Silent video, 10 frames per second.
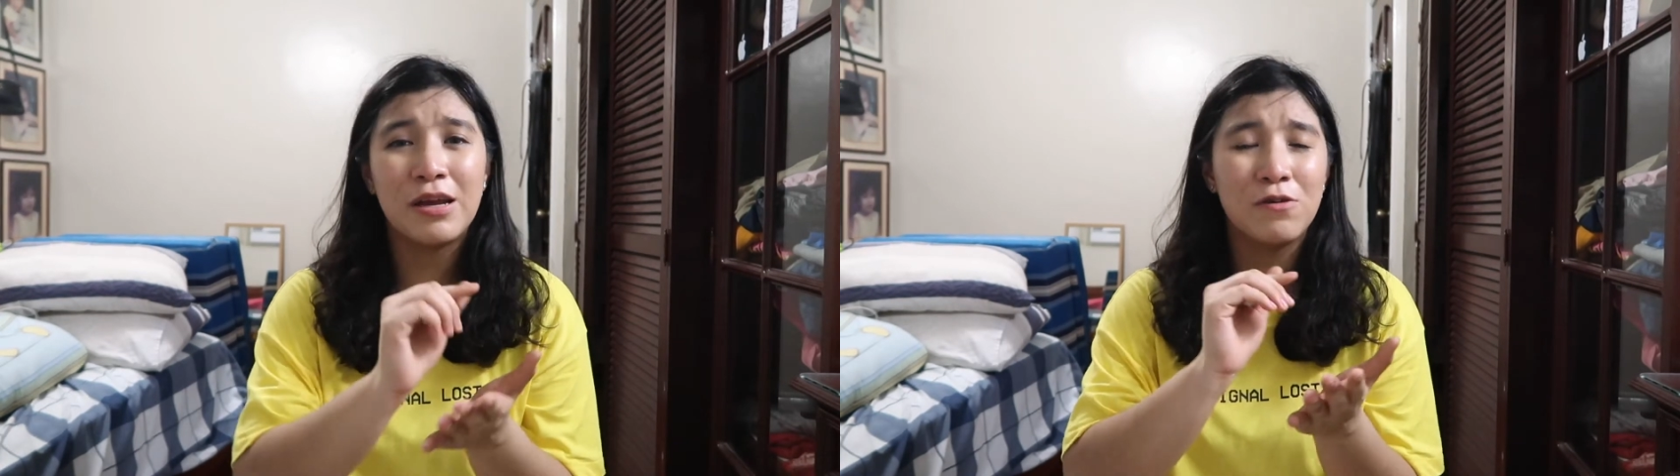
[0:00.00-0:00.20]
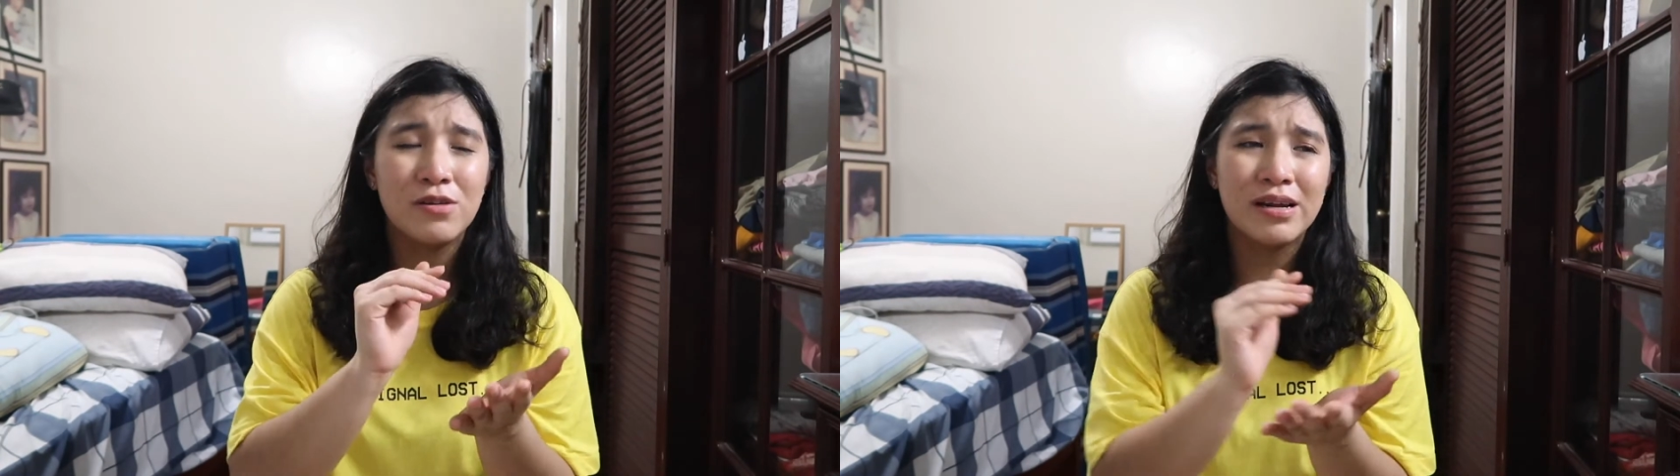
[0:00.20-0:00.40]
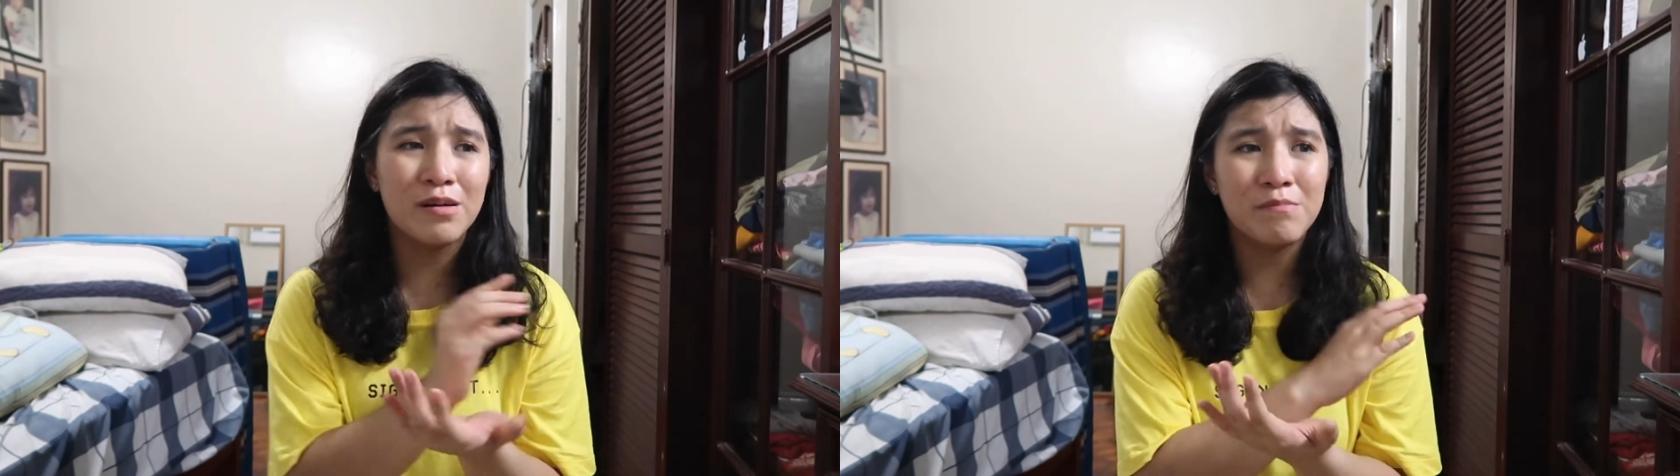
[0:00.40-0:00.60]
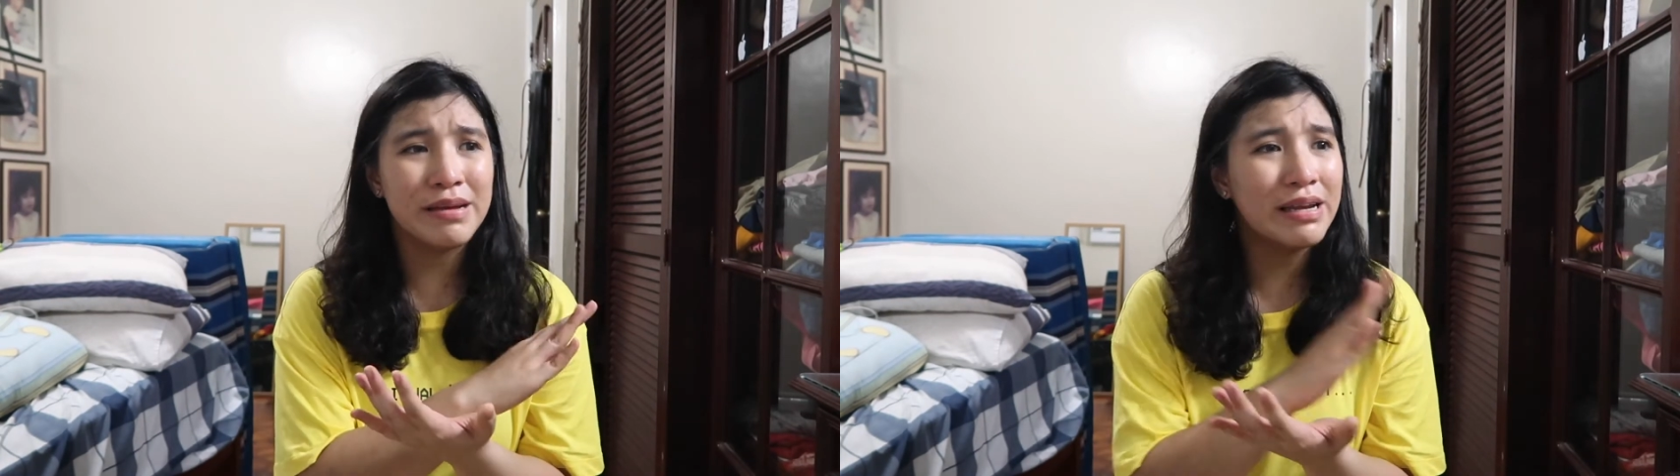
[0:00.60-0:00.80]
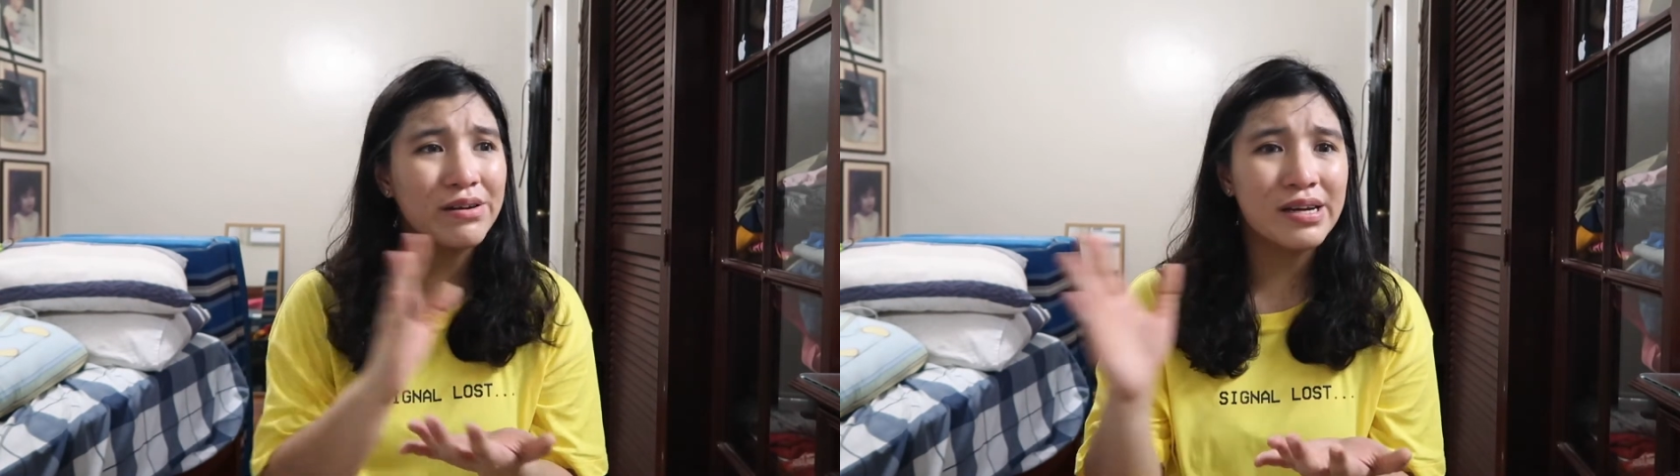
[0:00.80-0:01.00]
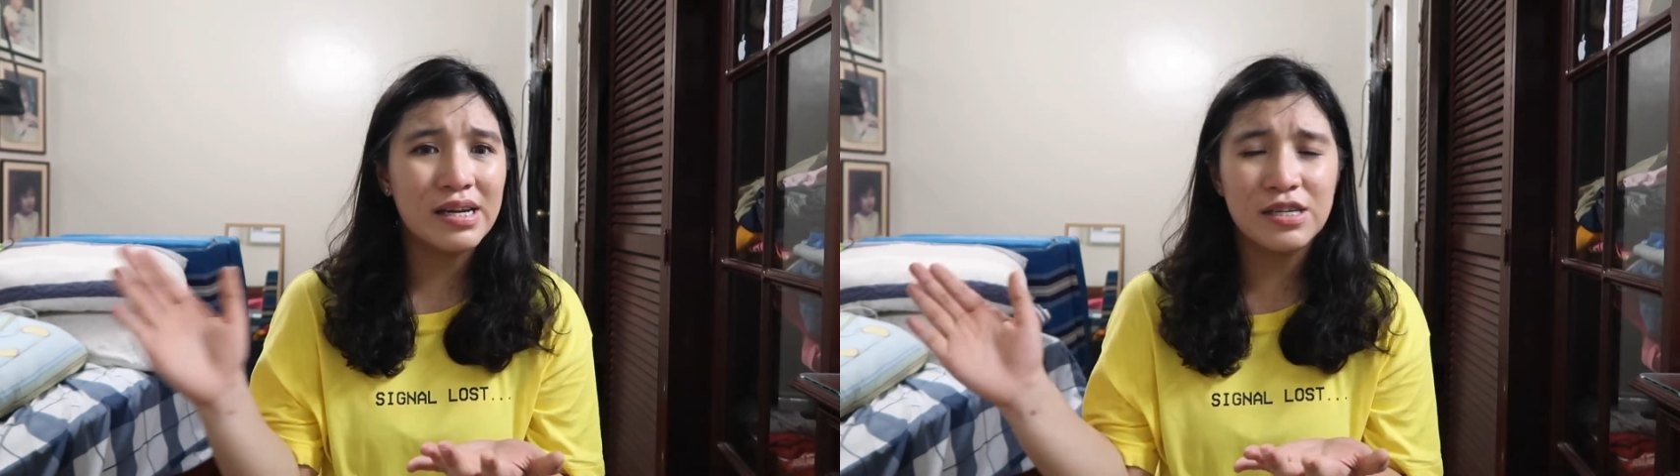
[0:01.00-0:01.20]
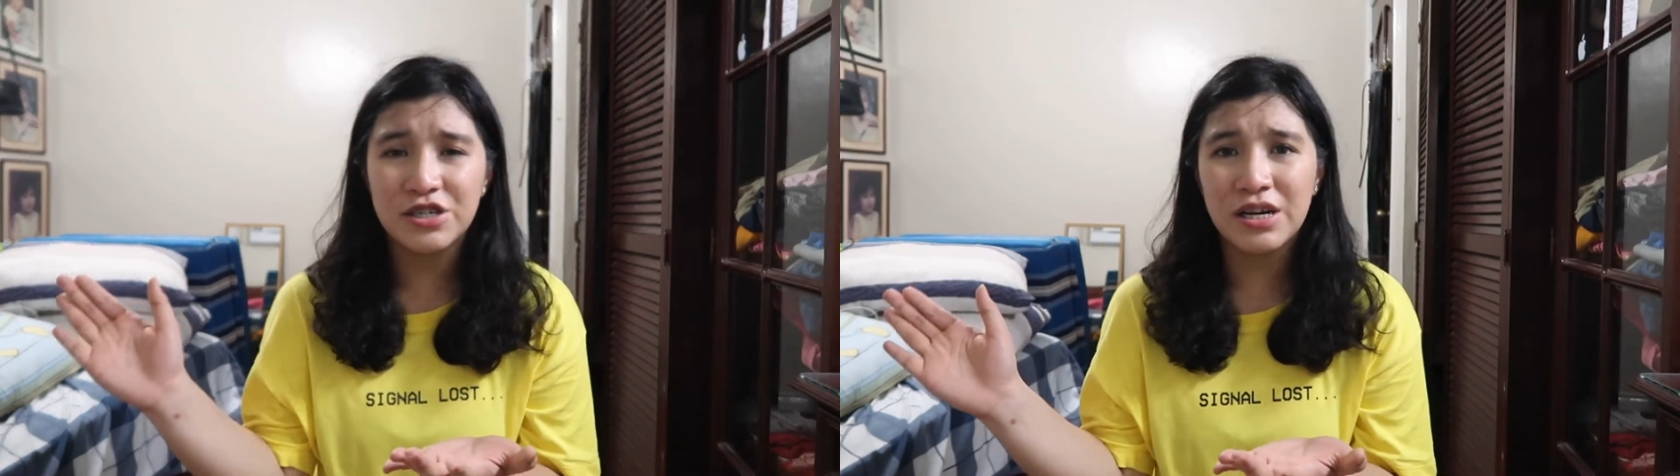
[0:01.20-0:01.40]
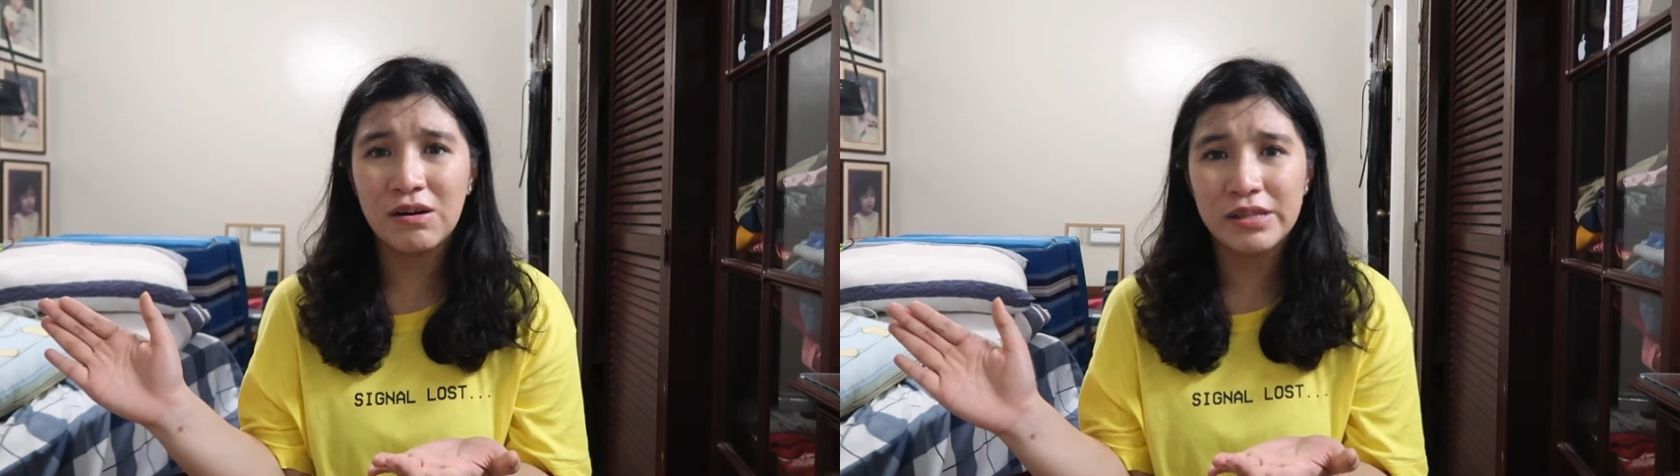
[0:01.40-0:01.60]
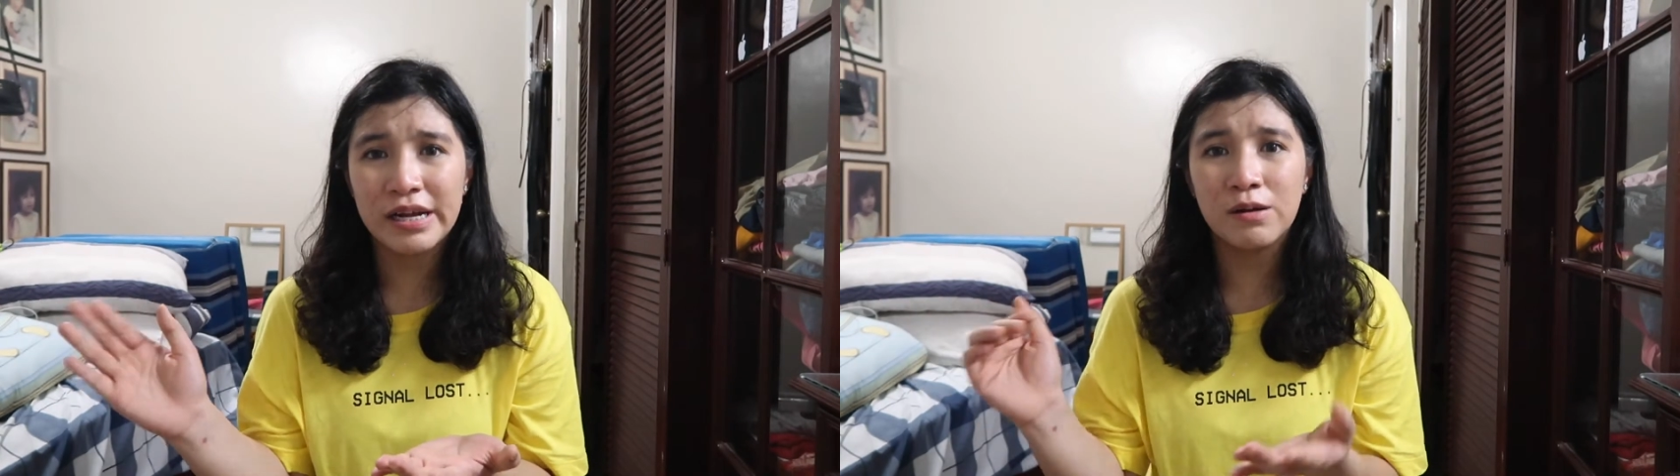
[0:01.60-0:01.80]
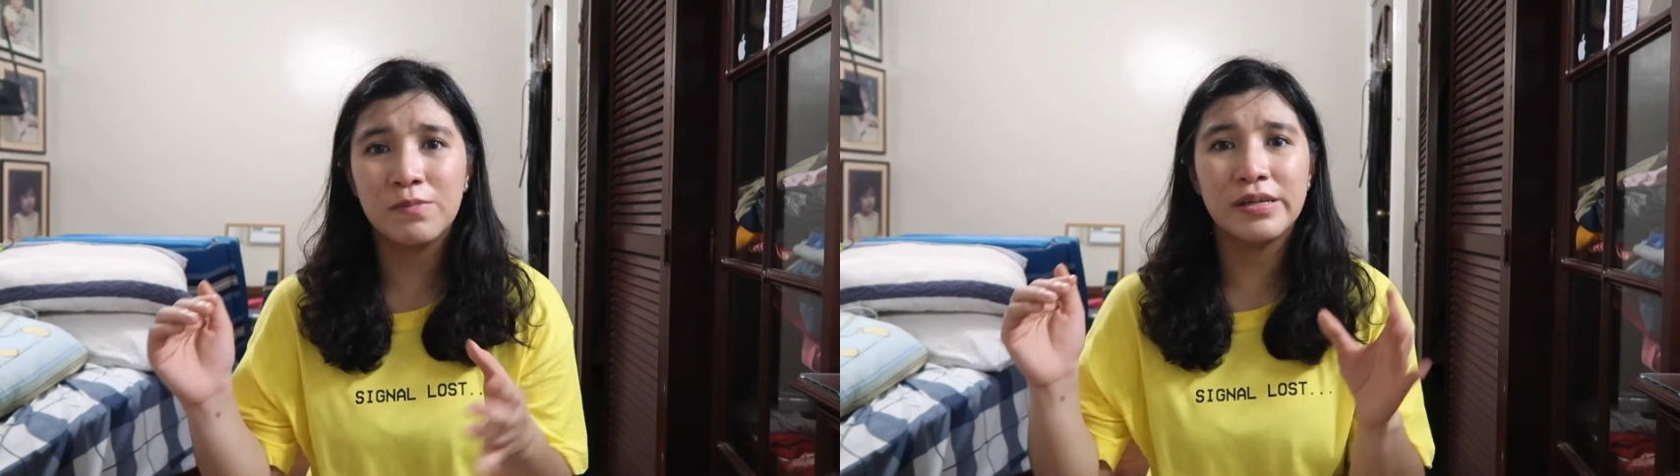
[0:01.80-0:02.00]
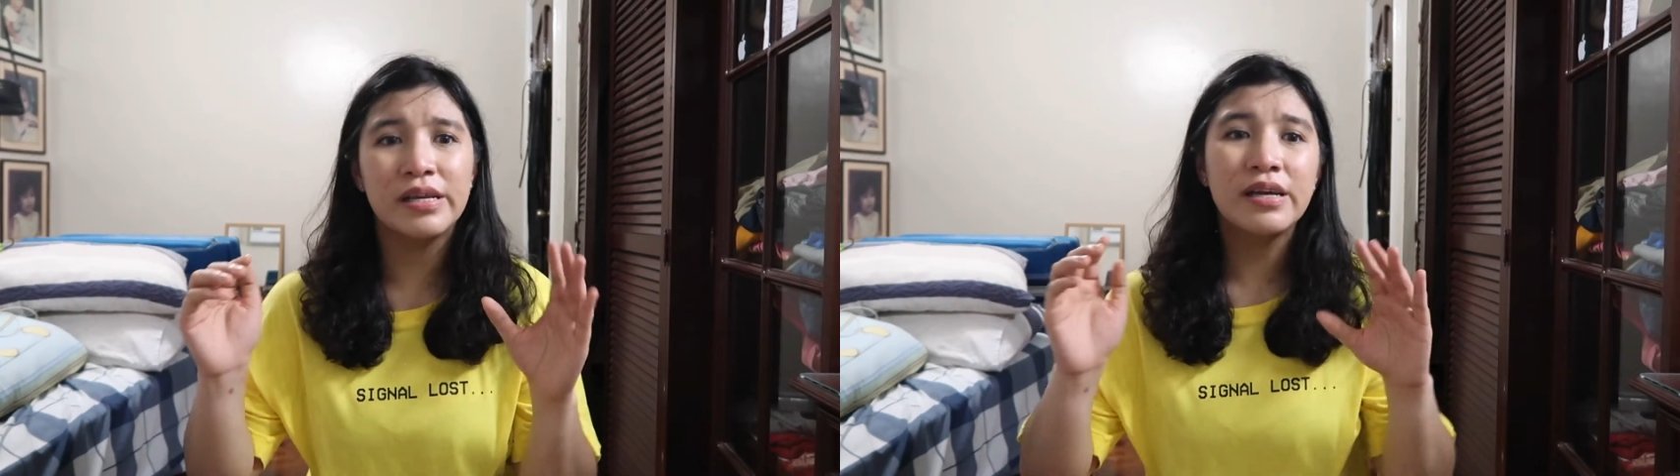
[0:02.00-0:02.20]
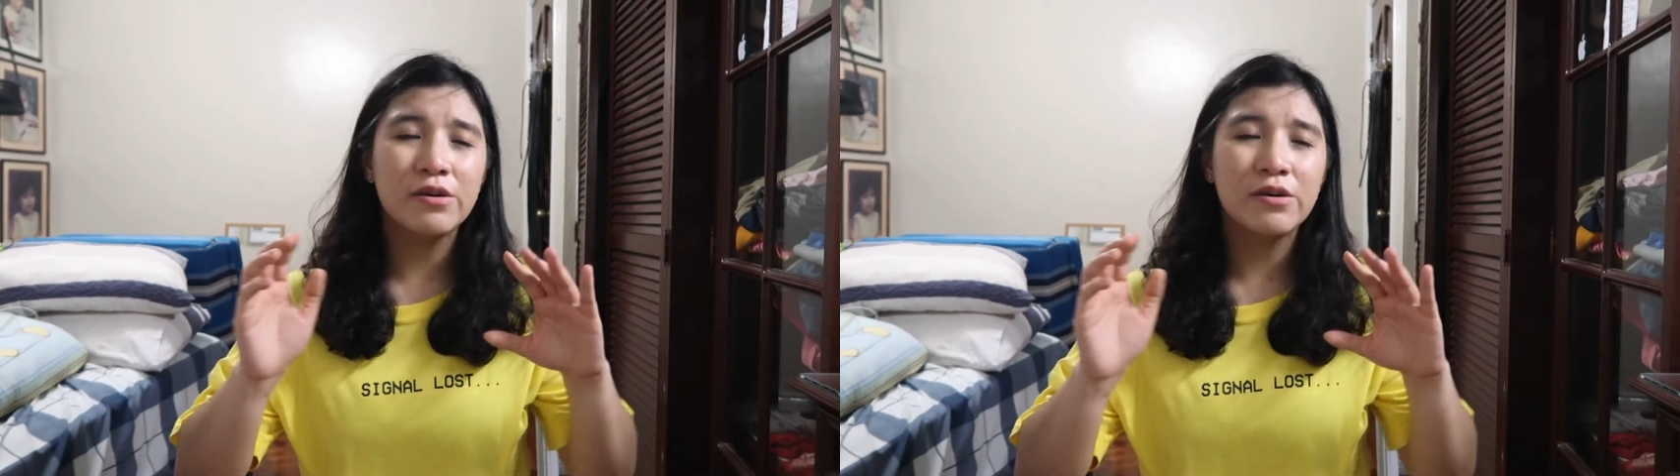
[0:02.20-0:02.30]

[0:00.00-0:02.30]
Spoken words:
I know there are many religions out there, but